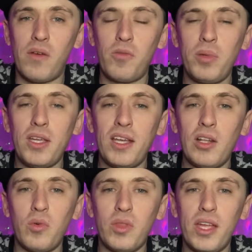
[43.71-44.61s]
We have a bit
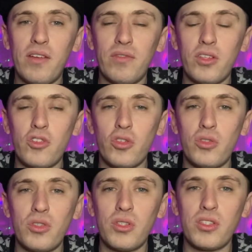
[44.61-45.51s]
yellow on there for the
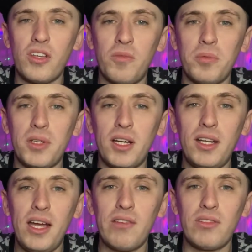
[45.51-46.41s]
juices and stuff. But we
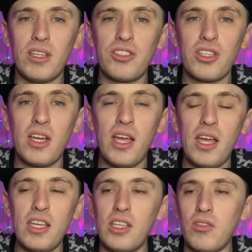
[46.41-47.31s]
kind of have this,
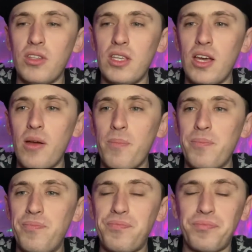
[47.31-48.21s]
you know, the
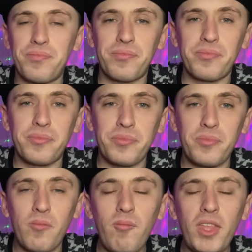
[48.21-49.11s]
um,
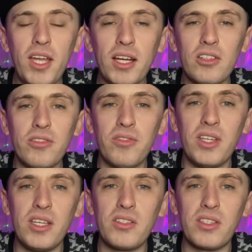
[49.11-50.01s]
kind of
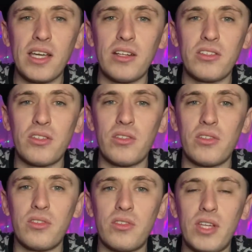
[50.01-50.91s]
the
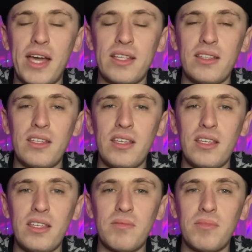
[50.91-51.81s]
skeletons and
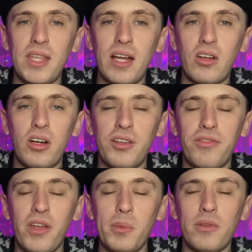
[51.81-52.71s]
the that kind
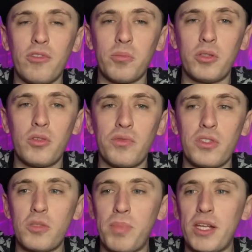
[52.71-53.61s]
of feeling for it because
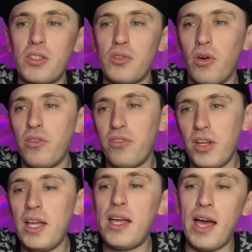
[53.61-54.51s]
obviously it's based off
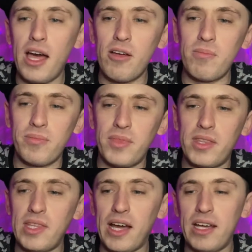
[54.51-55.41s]
um,
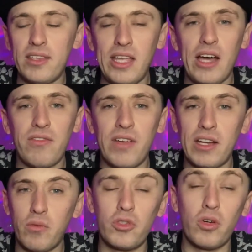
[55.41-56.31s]
that that
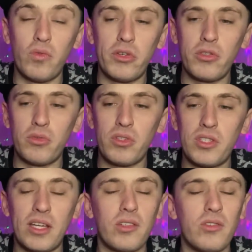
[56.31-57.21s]
event, which I'll read to in a
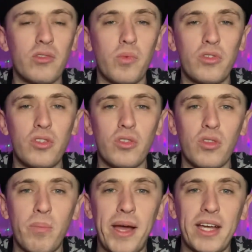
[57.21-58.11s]
second, which is
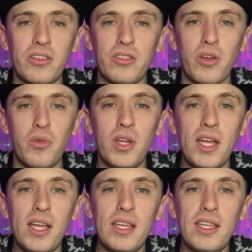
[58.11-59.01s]
on the back. So
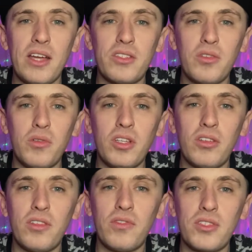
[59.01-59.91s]
yeah, it's got you
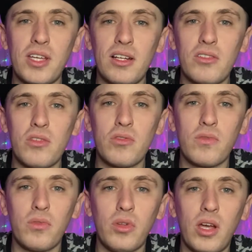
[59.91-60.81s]
know different skeletons
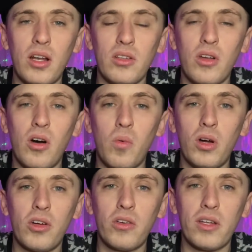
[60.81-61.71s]
with all the coloured
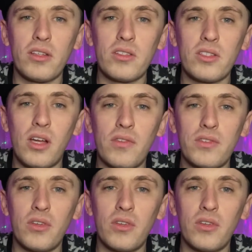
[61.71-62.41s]
artwork on it and stuff.